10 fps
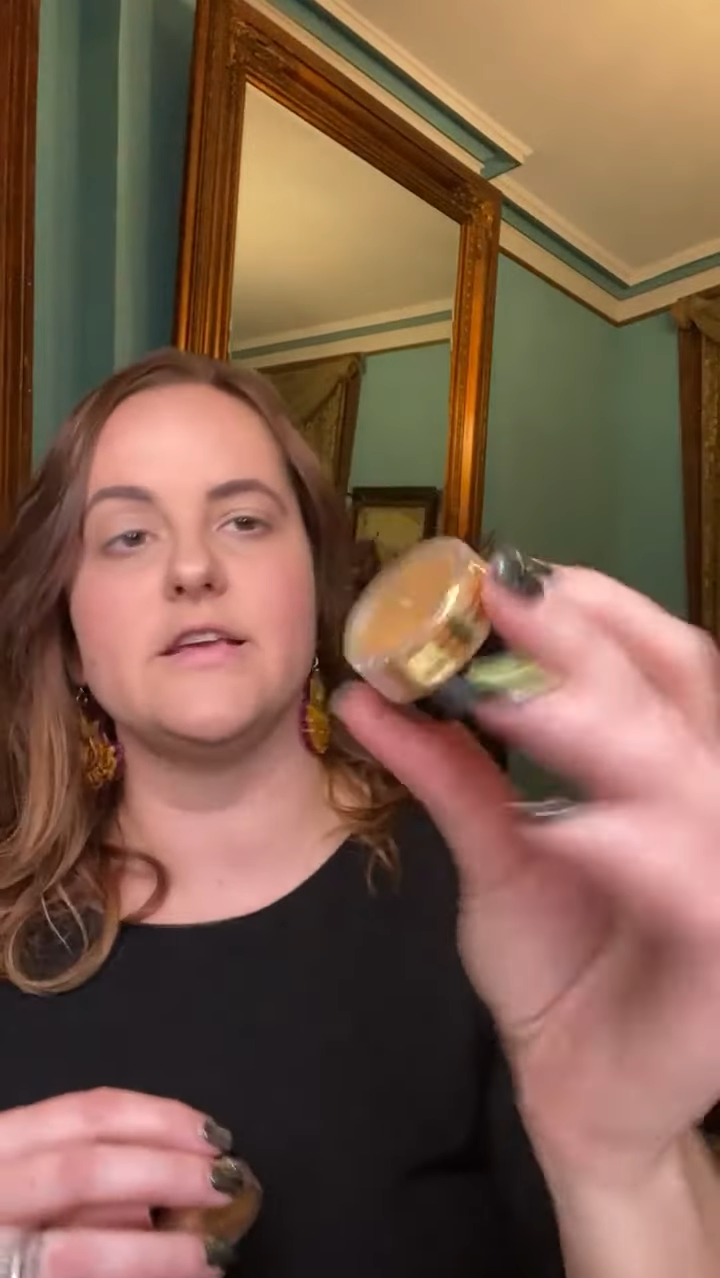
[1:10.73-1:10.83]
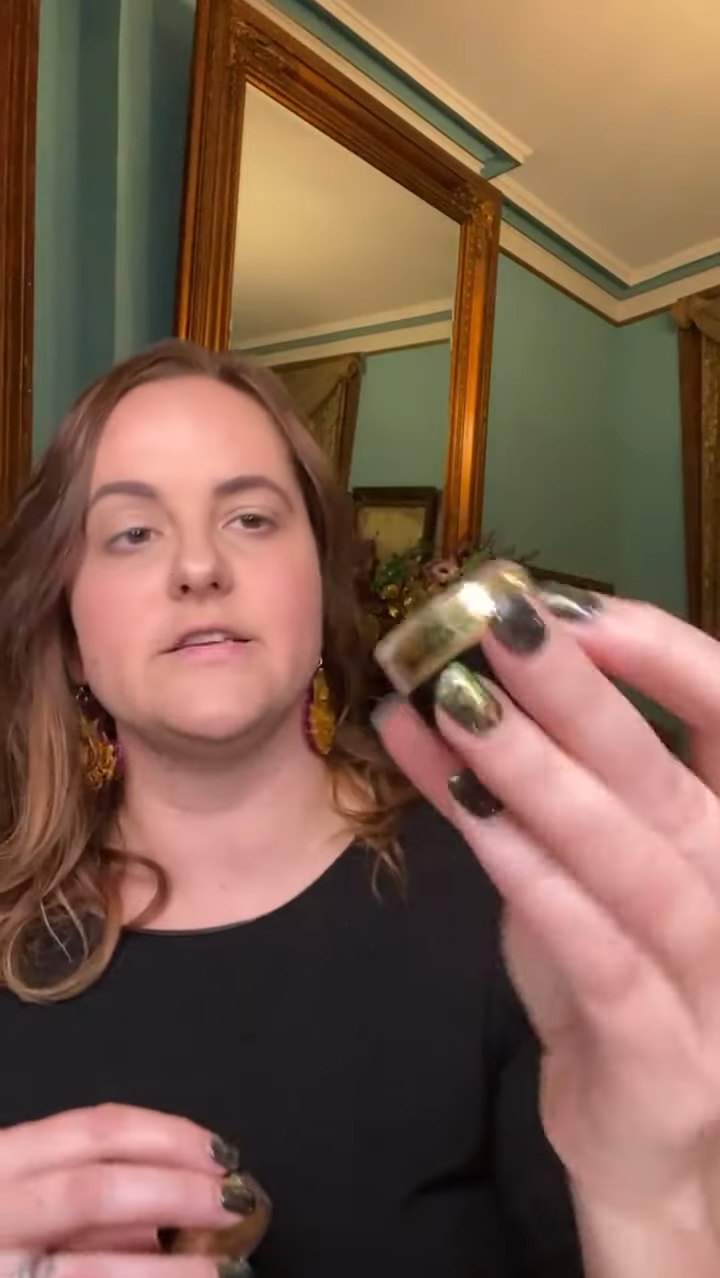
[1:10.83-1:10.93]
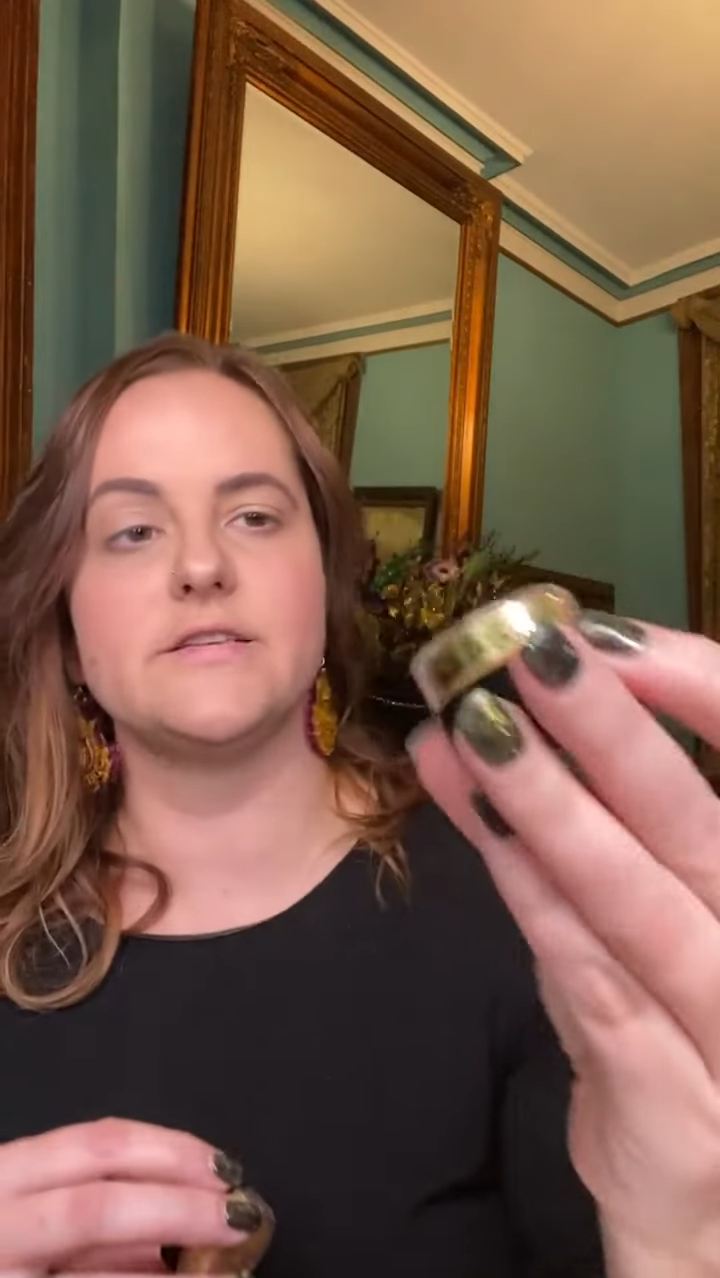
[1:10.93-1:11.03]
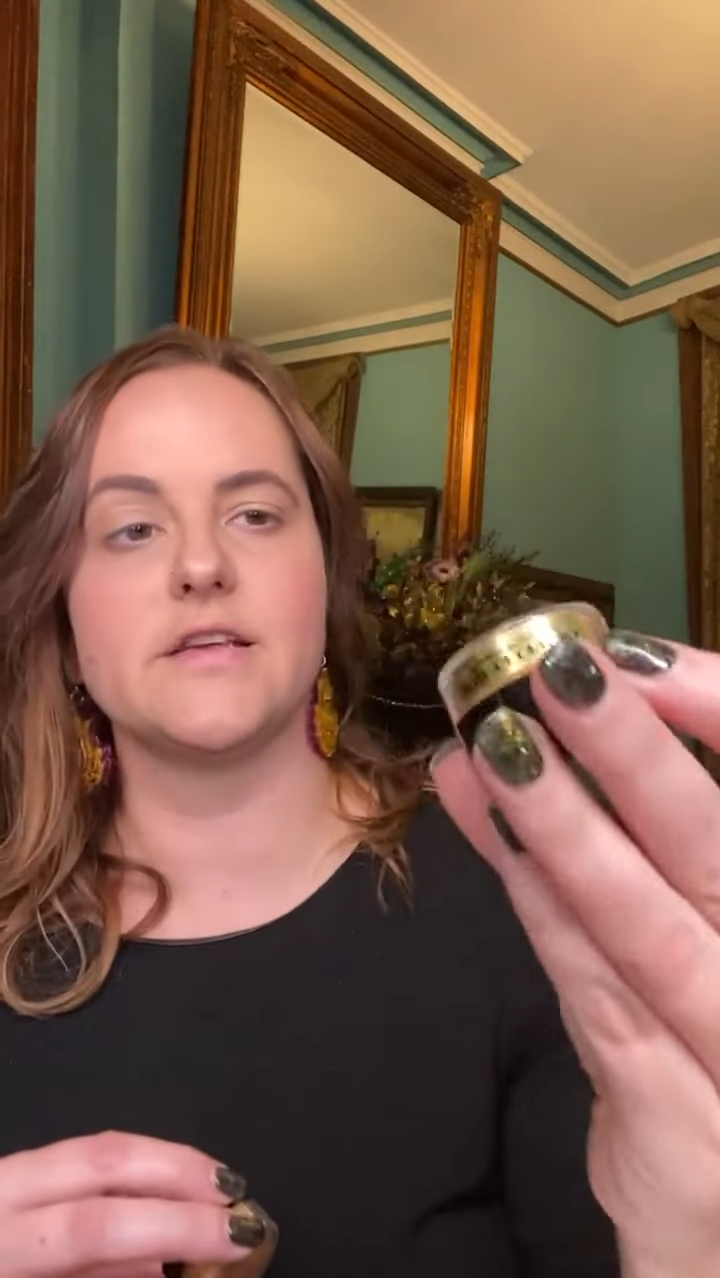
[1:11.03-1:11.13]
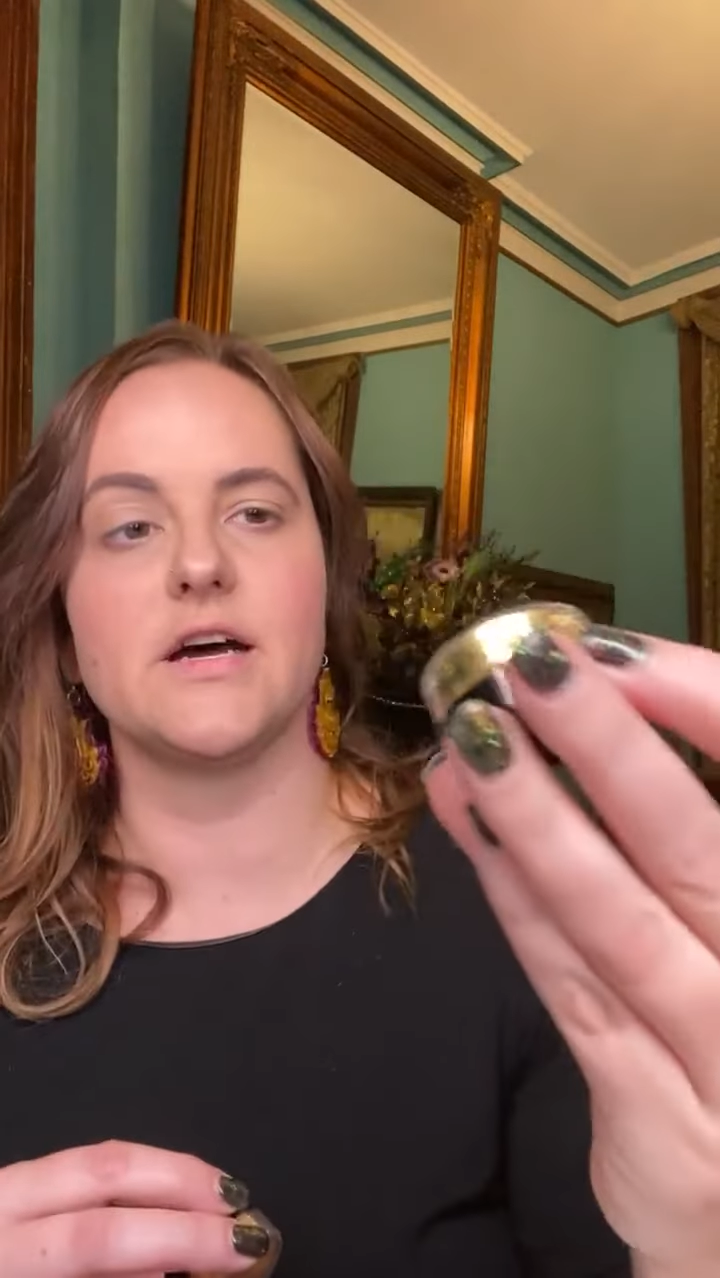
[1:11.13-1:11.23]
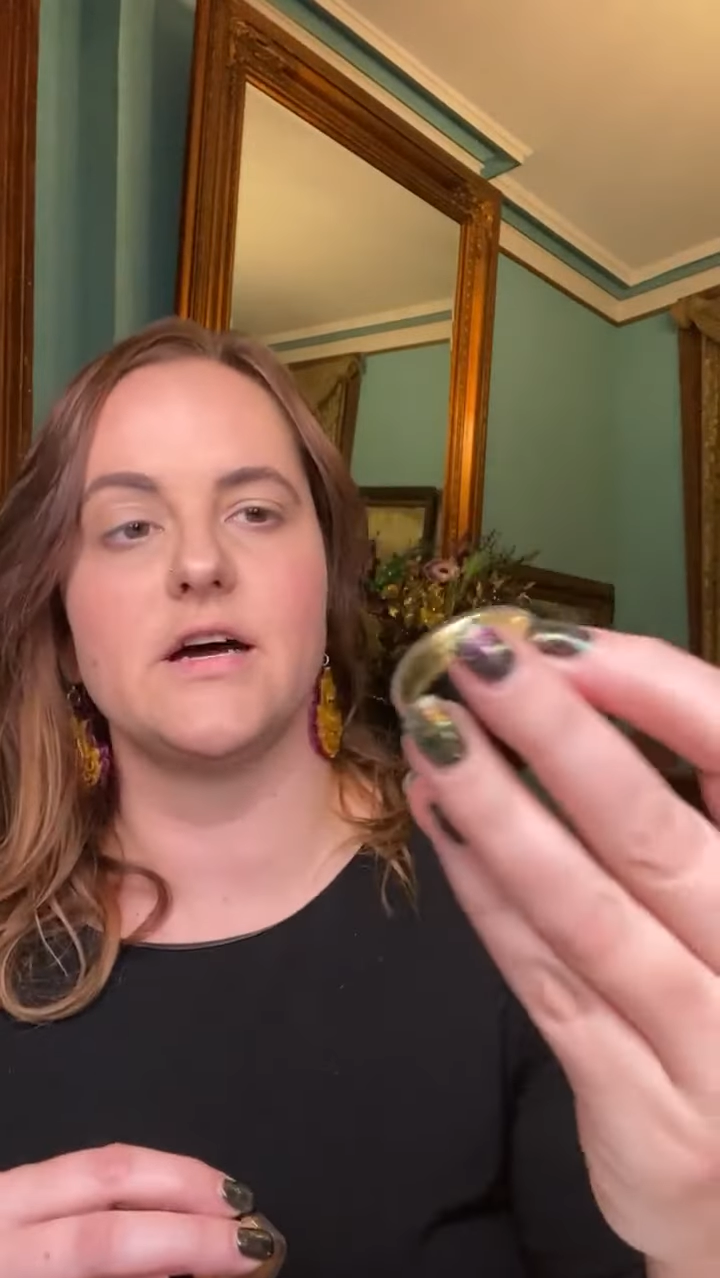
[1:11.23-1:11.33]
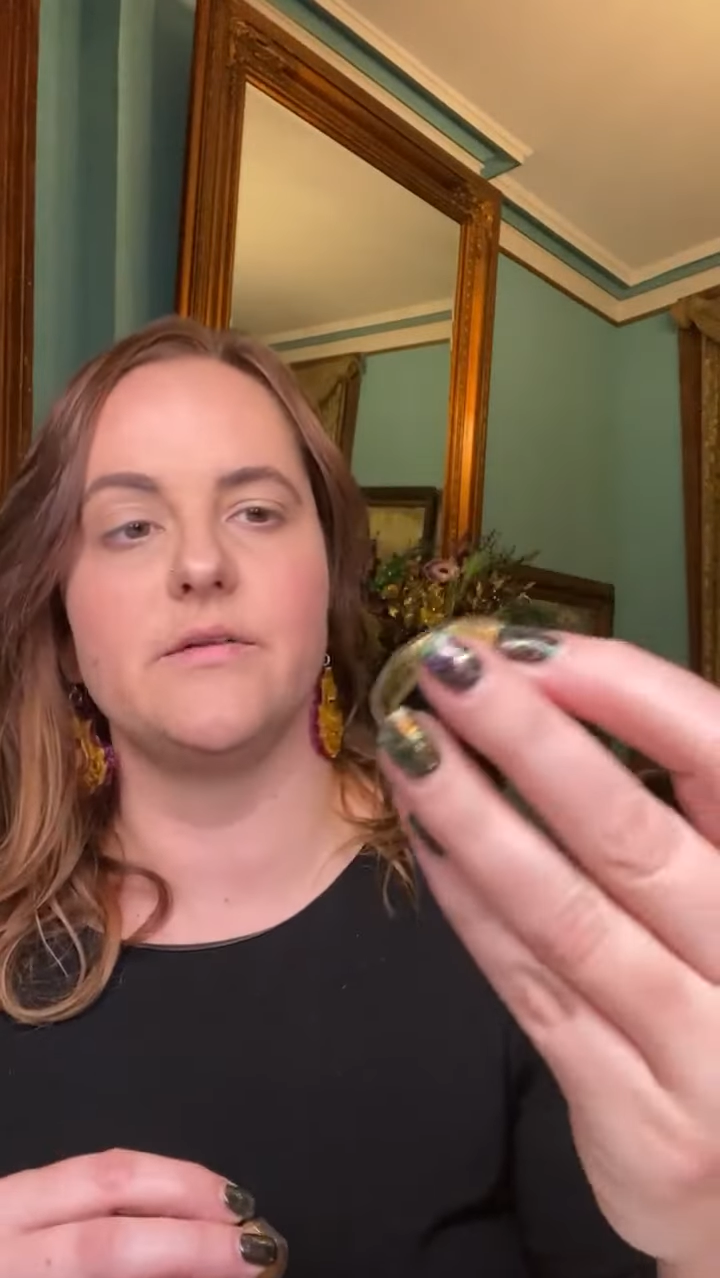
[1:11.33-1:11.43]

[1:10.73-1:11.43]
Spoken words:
is